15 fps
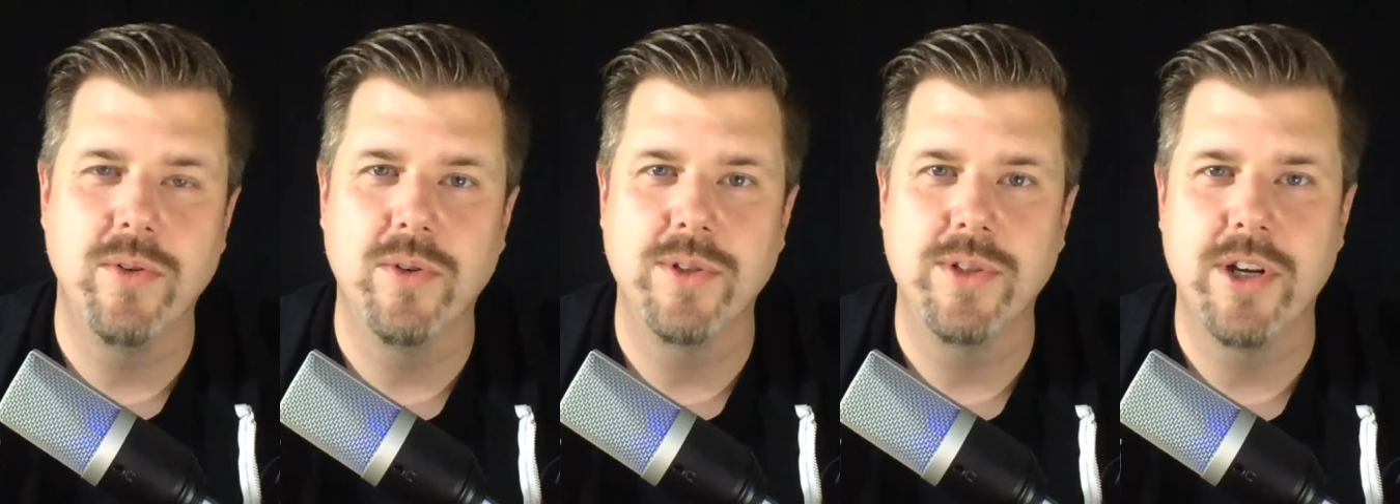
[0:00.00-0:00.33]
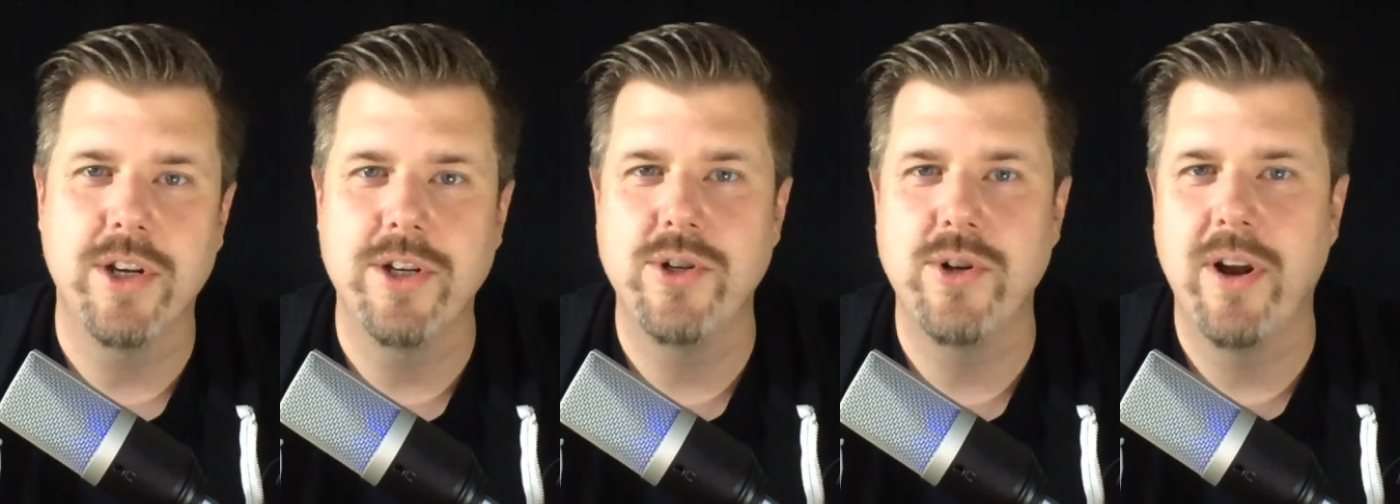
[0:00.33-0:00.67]
on
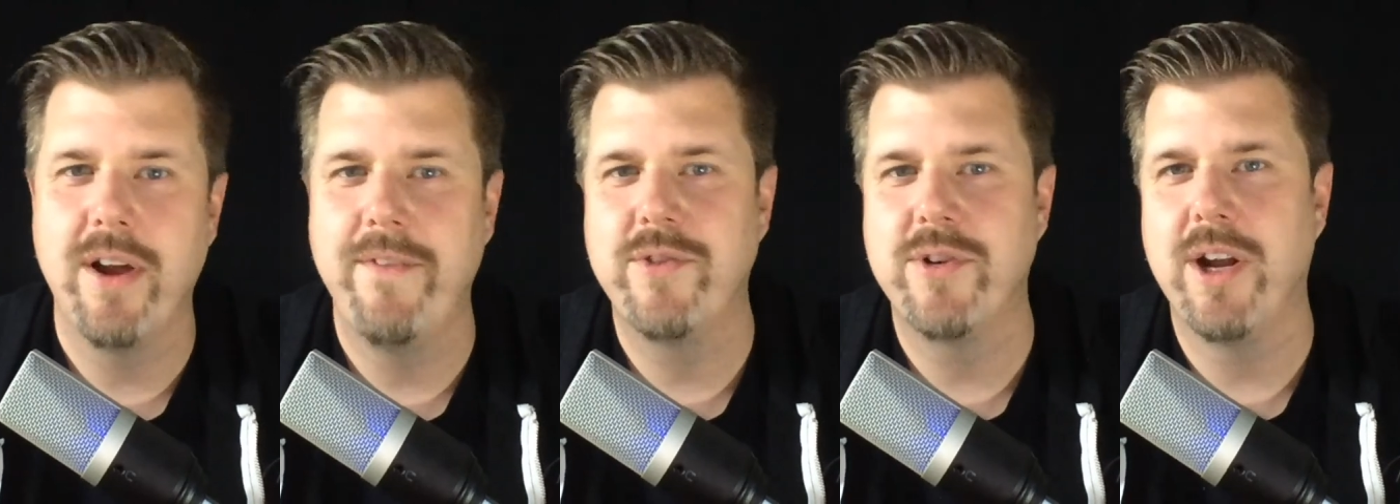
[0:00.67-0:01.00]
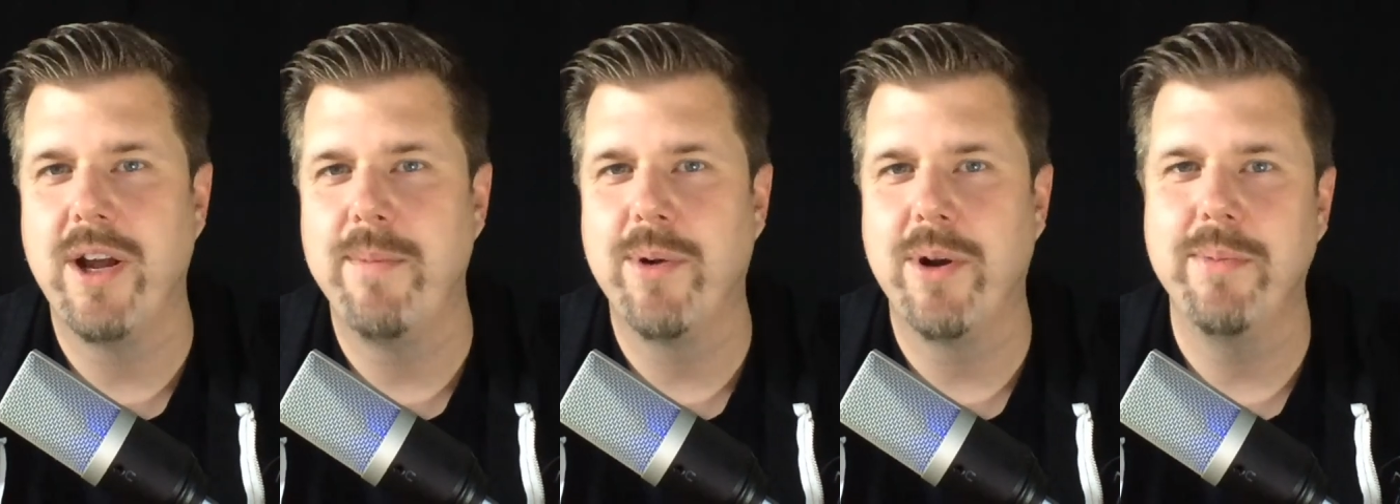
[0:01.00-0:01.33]
DriveTribe,
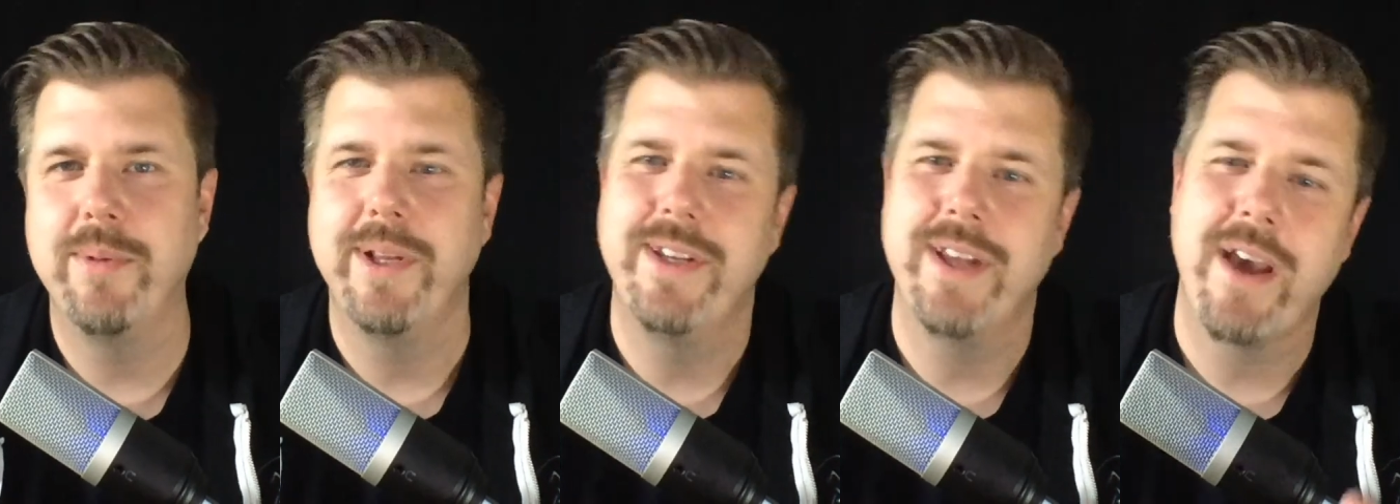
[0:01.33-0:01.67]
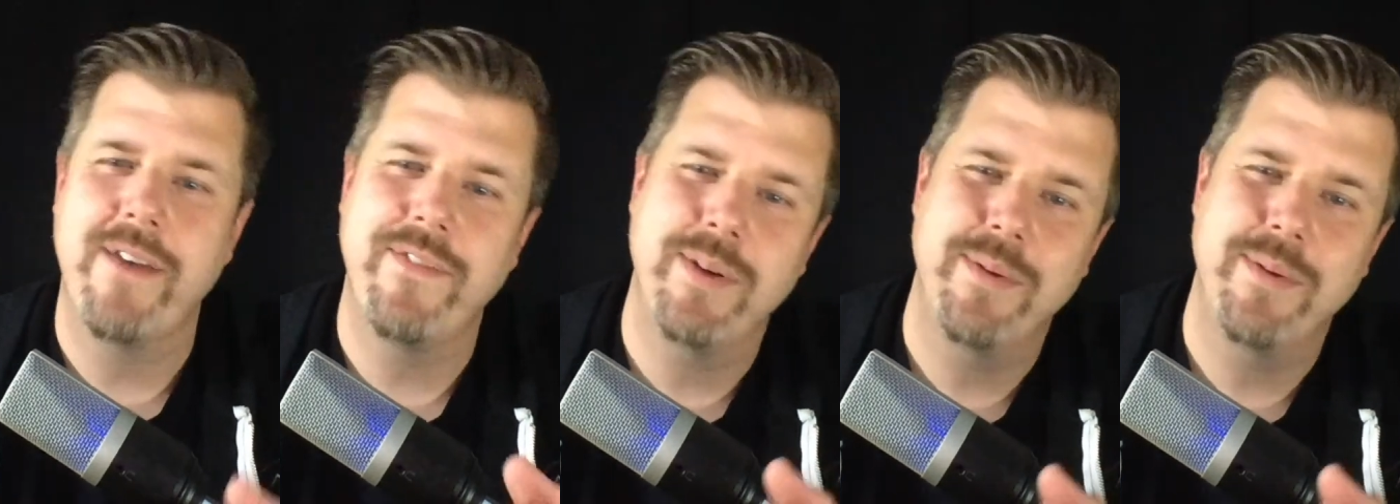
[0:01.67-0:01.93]
probably diving